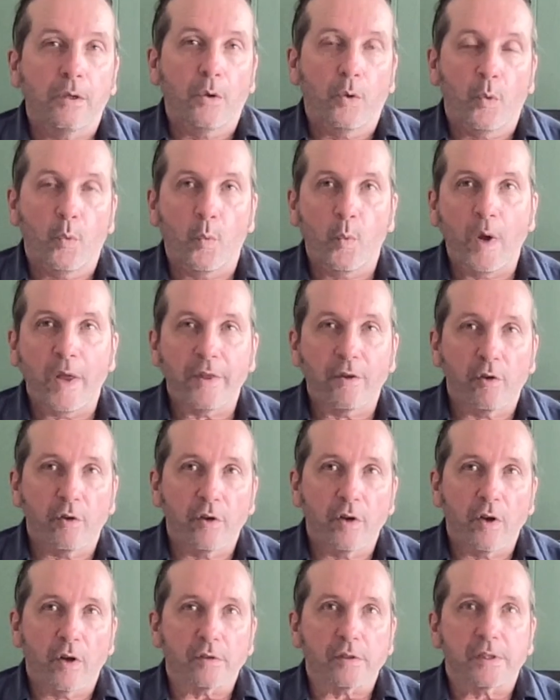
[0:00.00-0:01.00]
Whether or
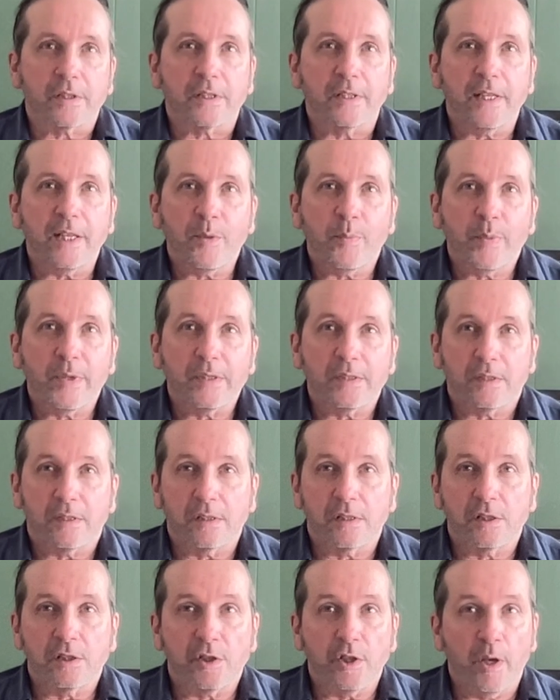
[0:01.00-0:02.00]
not sleep is
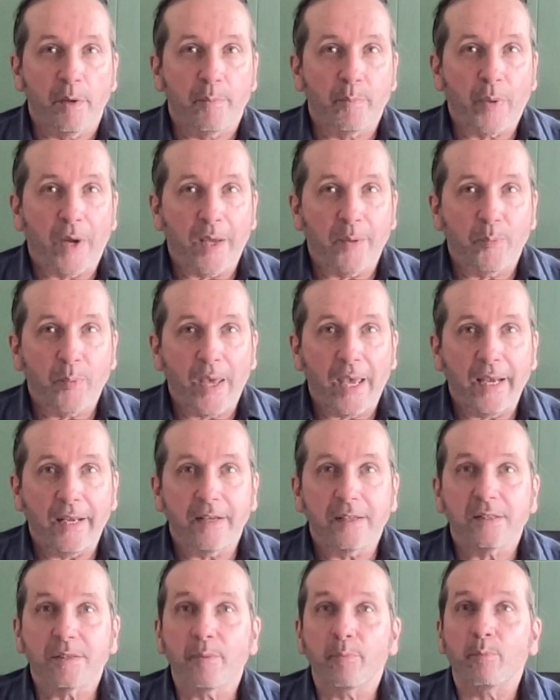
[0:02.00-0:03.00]
disturbed by pain
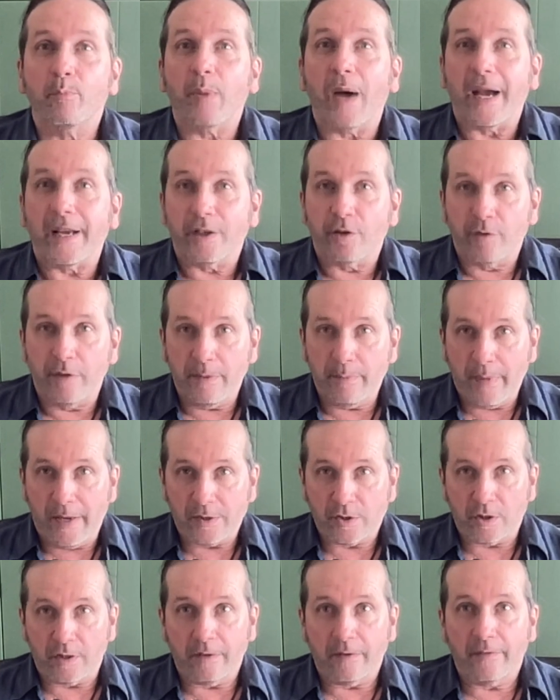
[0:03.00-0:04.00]
is a binary
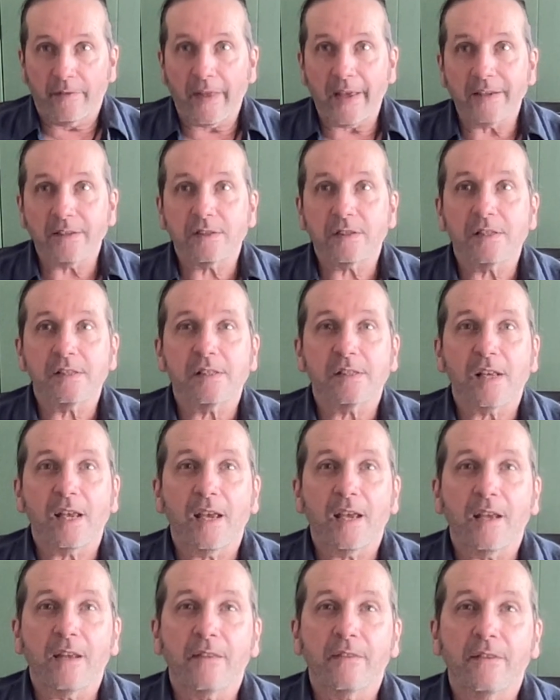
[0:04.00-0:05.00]
measure. That is to
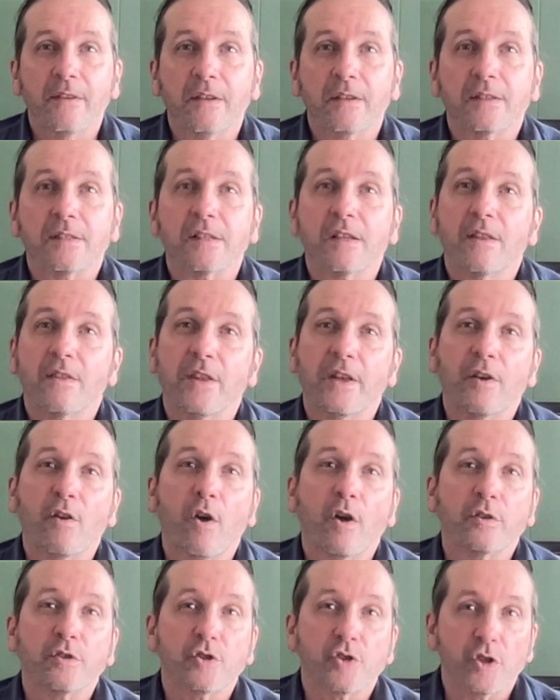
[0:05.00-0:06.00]
say that there
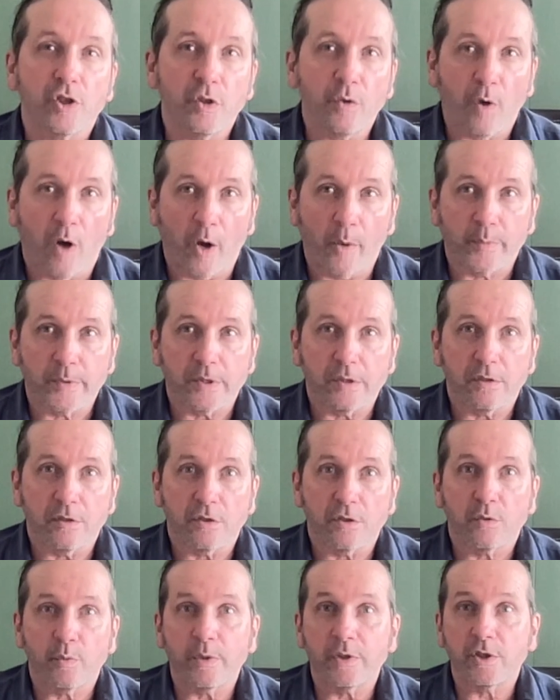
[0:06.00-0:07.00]
are two
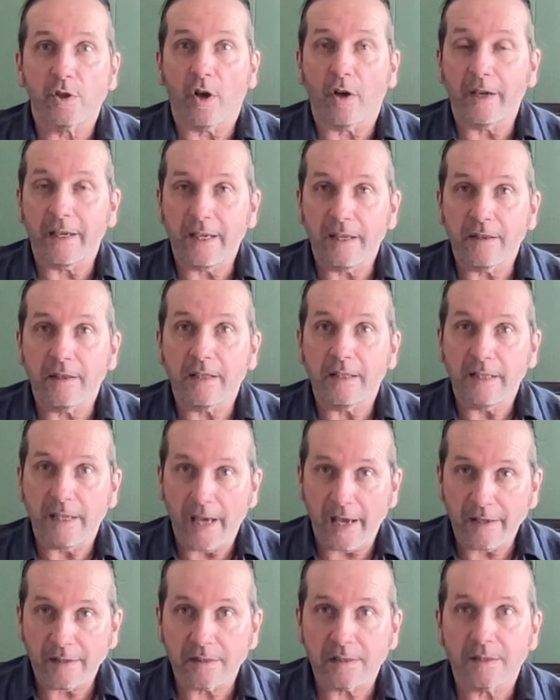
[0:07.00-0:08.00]
options, which are either
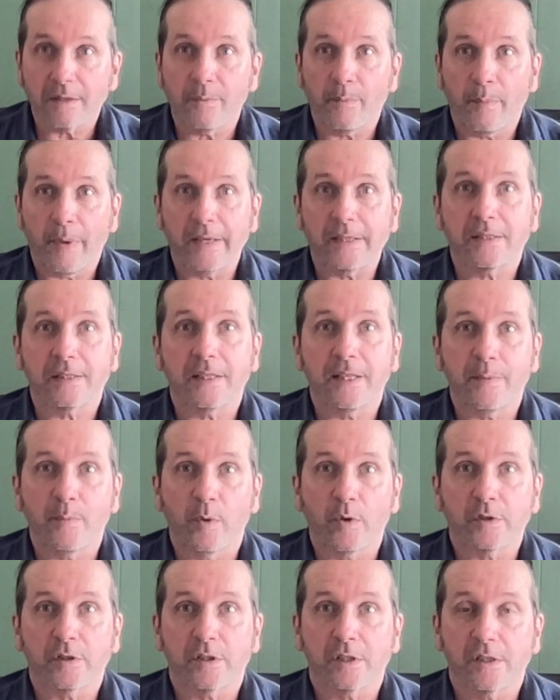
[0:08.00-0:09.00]
yes, my sleep
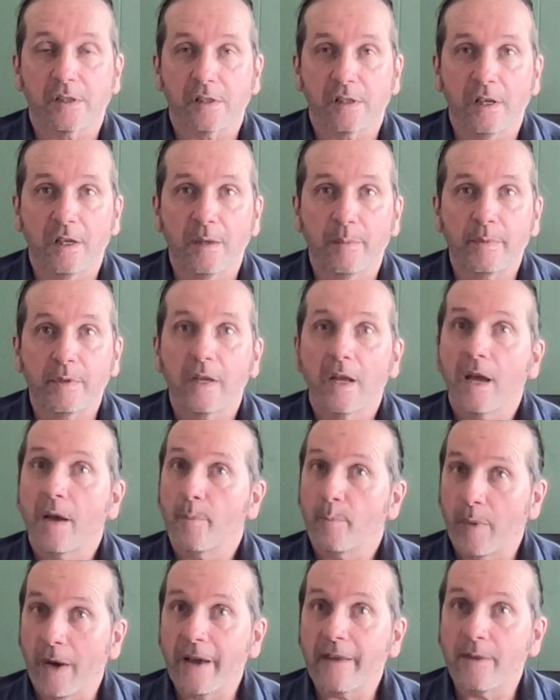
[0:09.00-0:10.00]
was disturbed
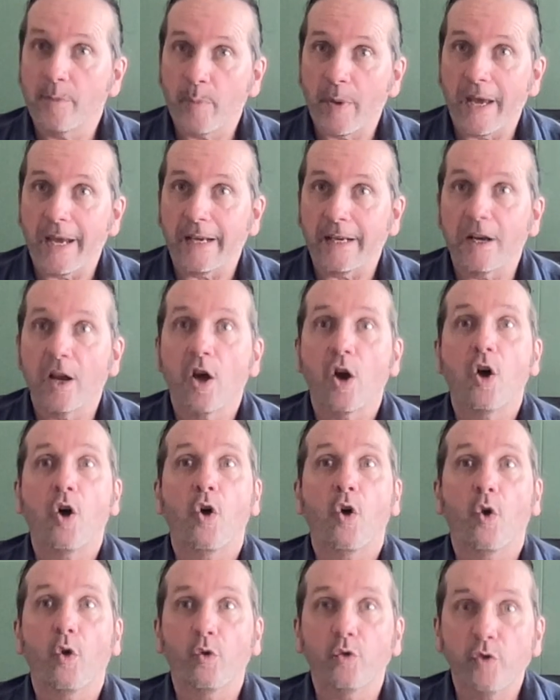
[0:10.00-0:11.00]
by the pain,
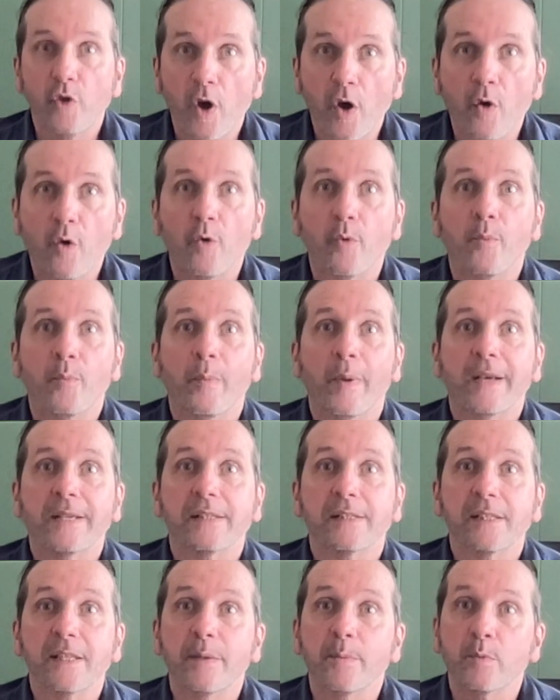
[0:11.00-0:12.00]
or no, my
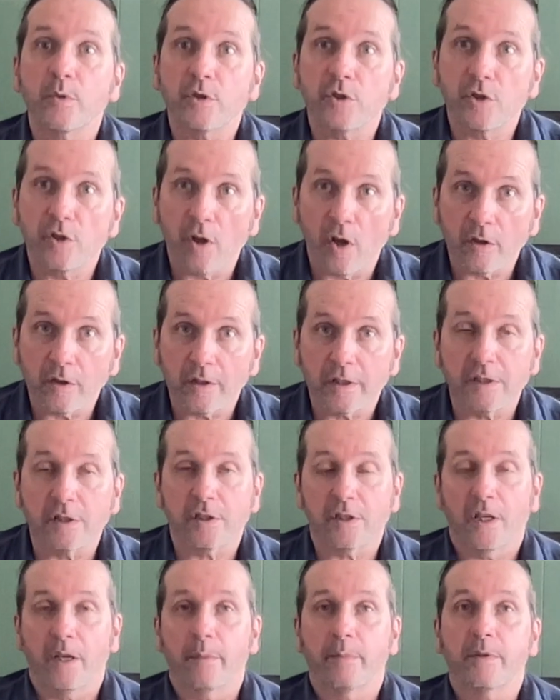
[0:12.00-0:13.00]
sleep was not
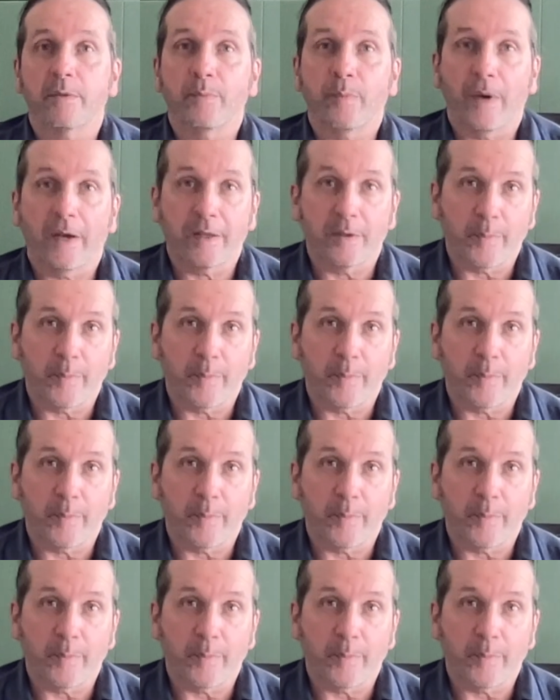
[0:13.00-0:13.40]
disturbed by the